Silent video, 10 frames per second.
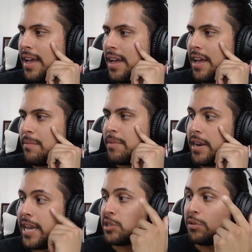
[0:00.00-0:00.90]
Um, but an
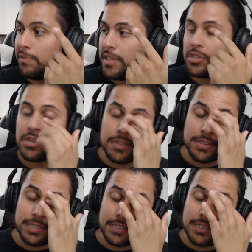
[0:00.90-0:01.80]
actual feature,
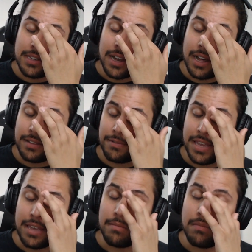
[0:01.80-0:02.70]
since this is a Hall of
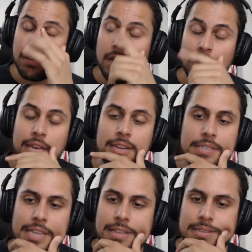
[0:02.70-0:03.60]
Fame in a
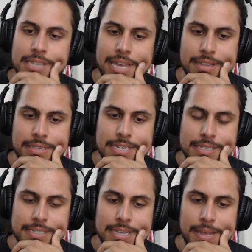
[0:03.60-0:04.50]
sense, and it
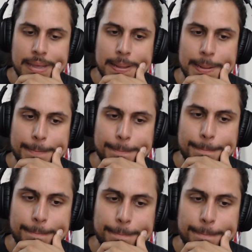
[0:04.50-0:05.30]
does um,